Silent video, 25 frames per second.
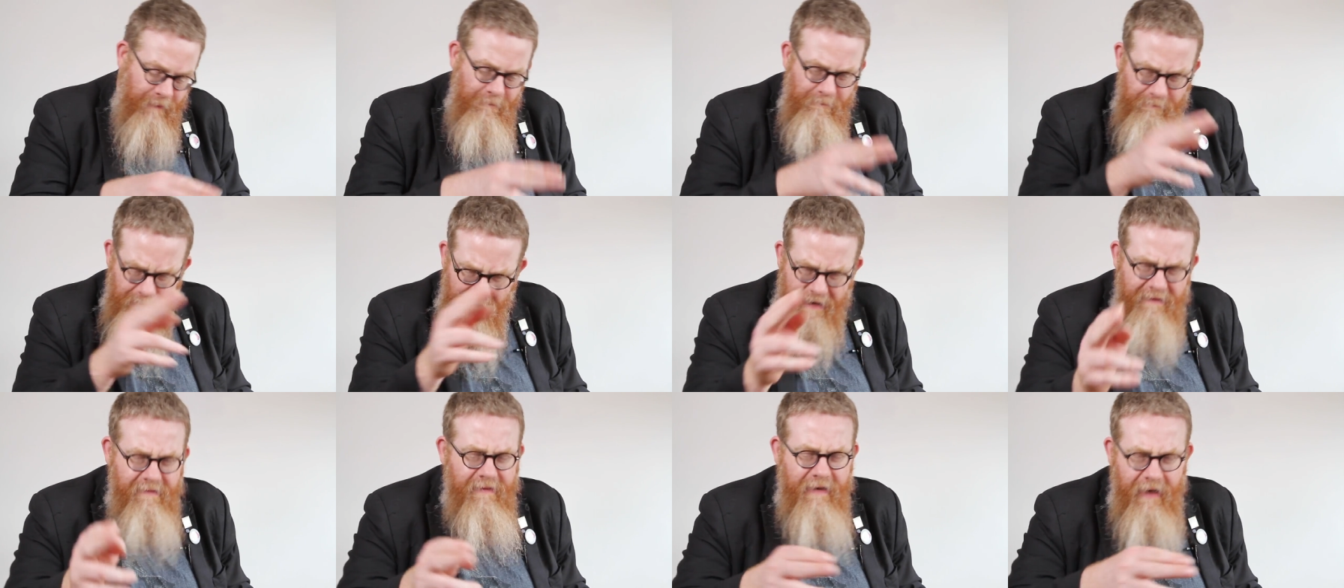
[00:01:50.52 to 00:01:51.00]

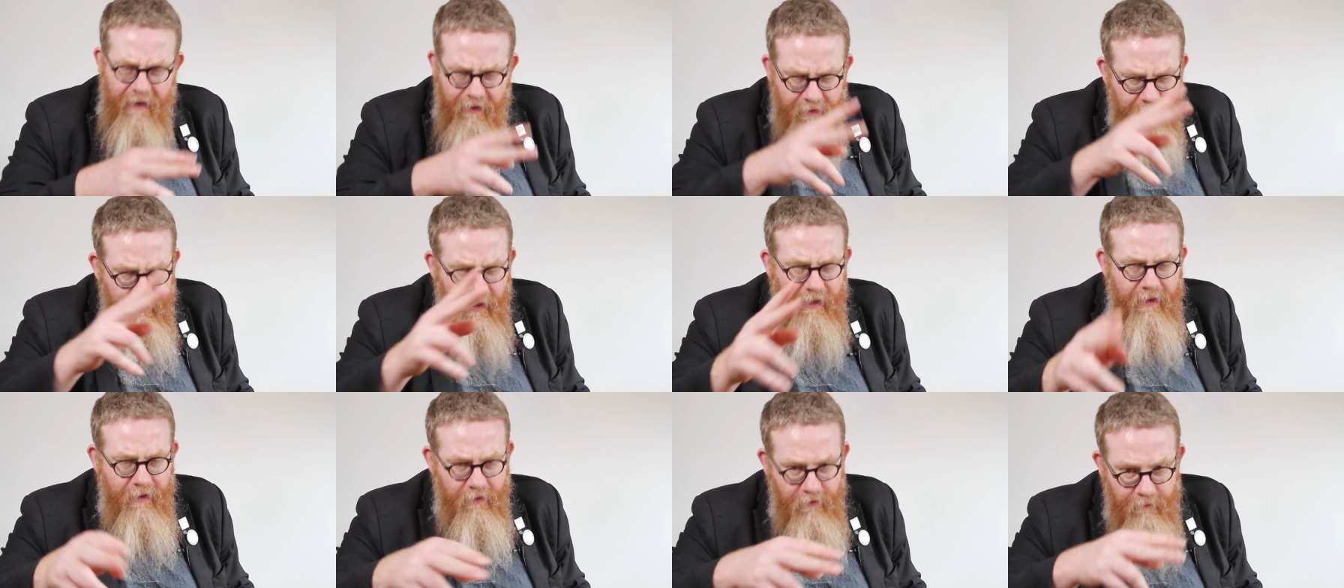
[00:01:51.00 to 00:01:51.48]
Basically, it's
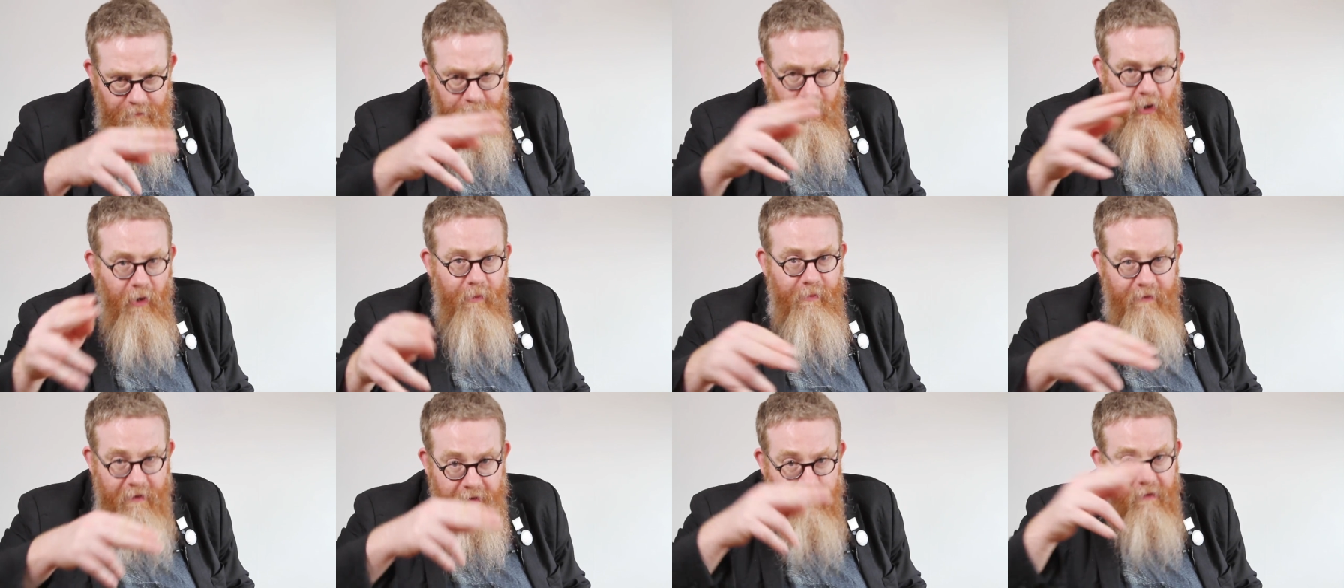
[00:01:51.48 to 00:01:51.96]
one of those
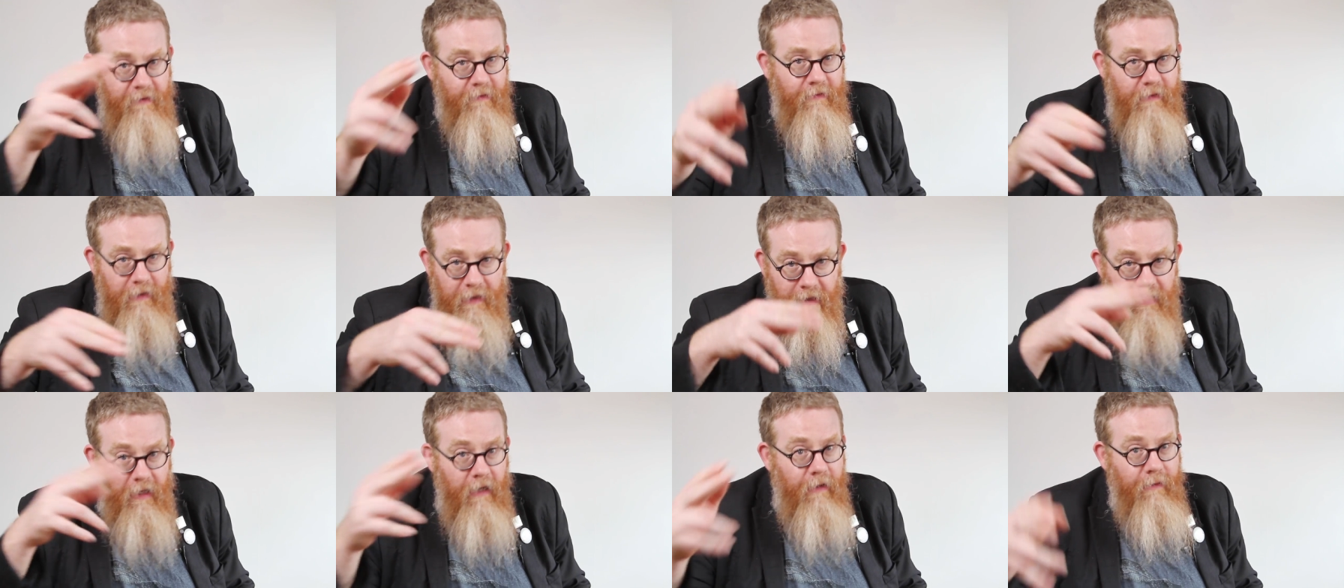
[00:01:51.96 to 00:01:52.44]
poems that just
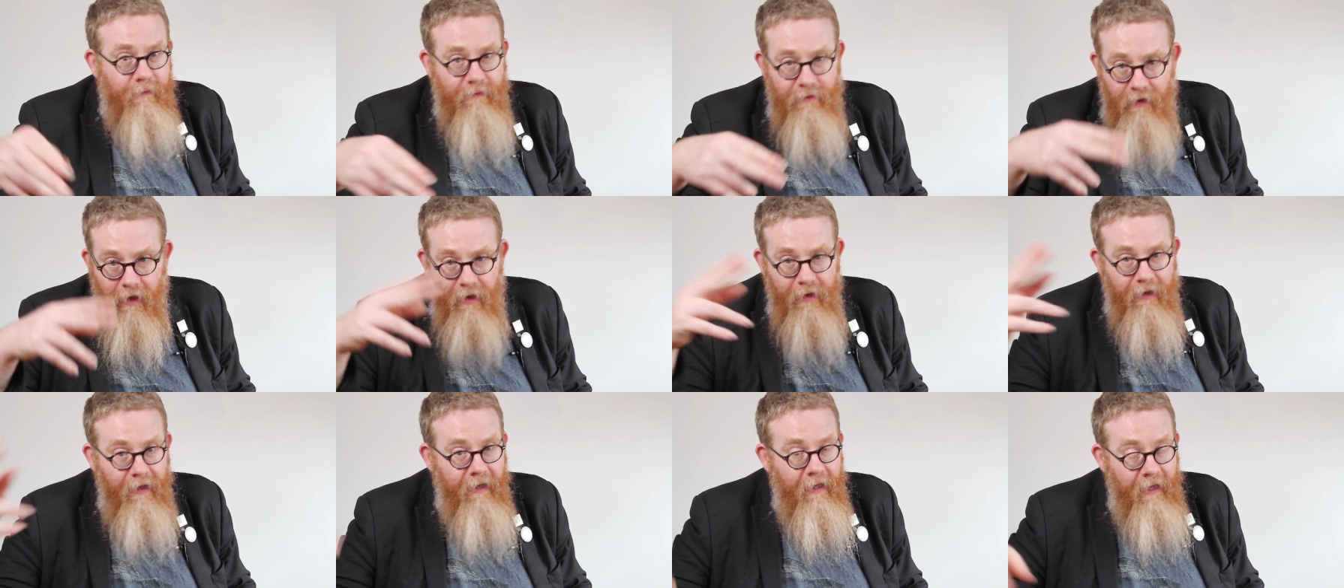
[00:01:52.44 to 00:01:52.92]
sort of goes
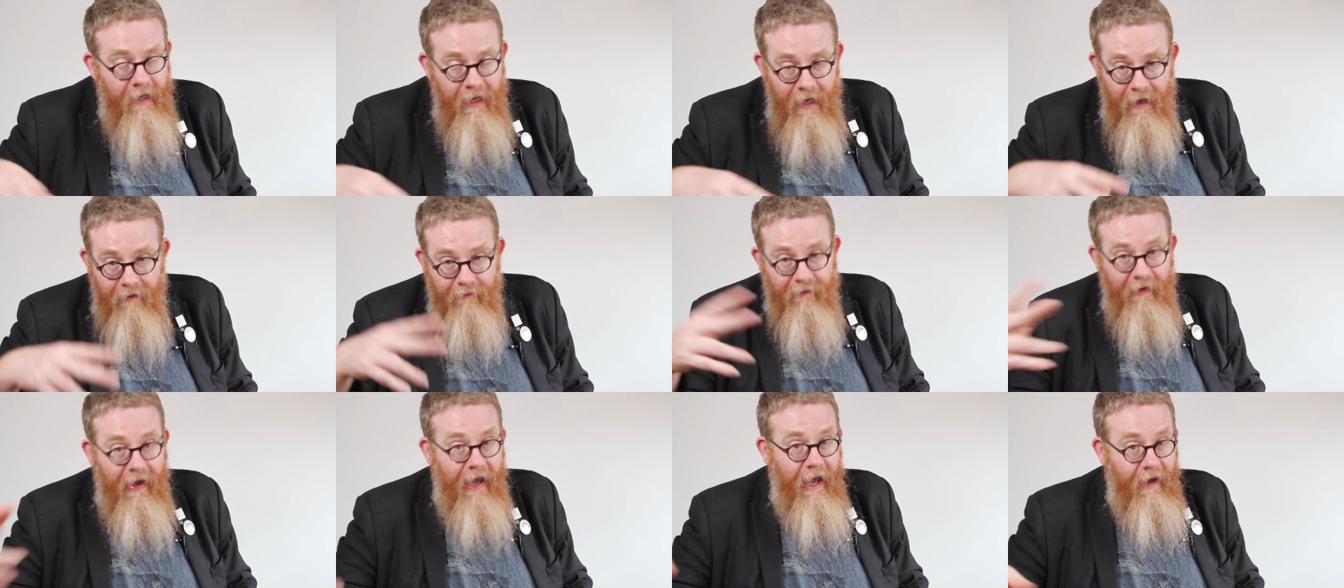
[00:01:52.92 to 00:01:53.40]
on
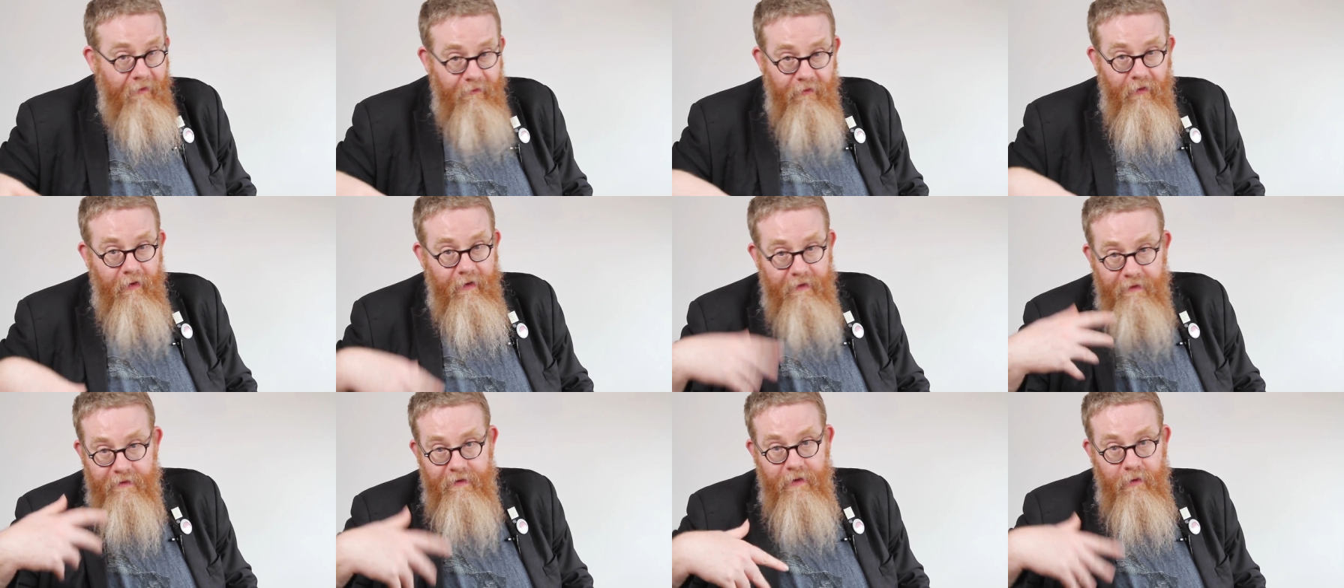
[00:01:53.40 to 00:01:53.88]

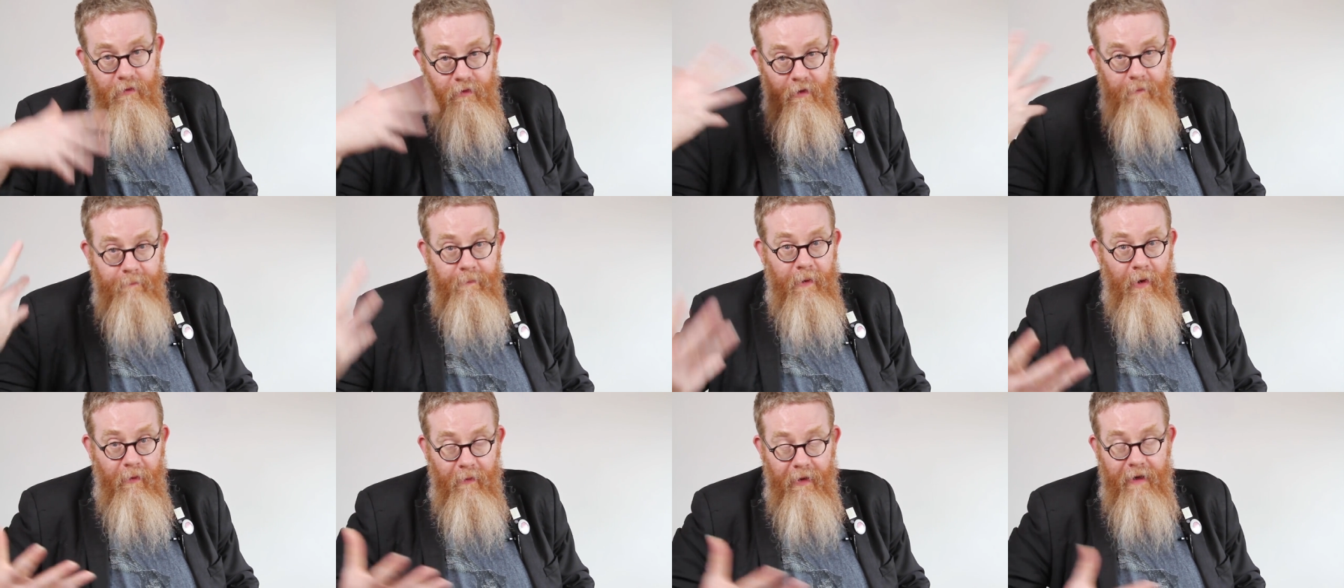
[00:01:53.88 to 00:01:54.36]
forever until the
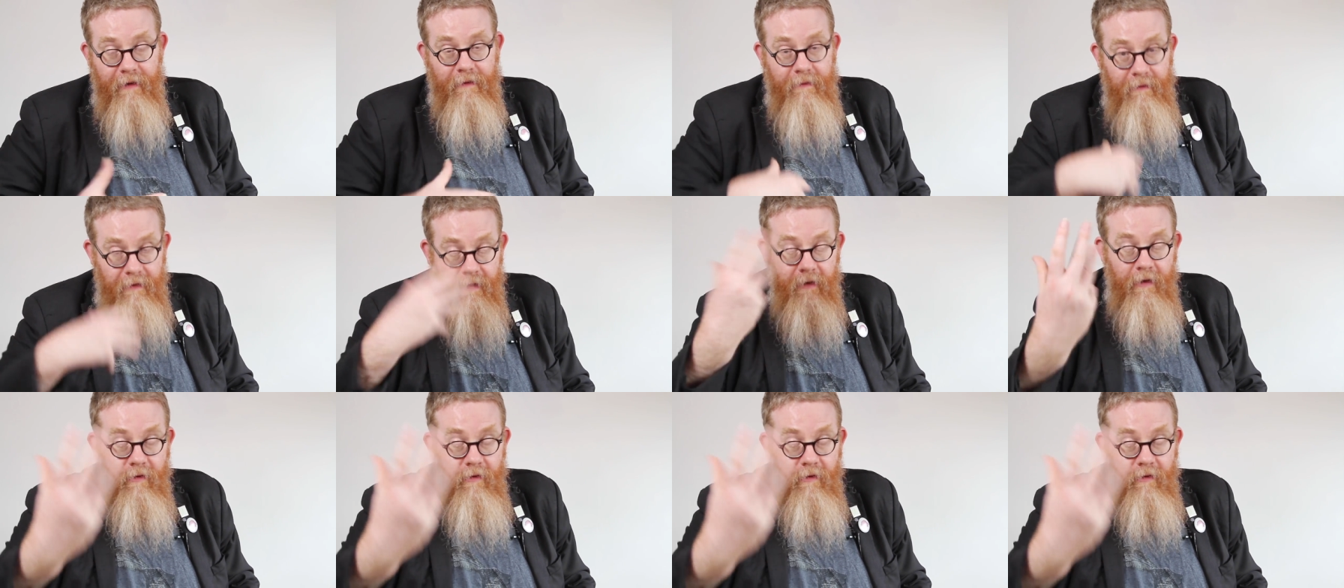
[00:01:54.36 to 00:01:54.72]
poet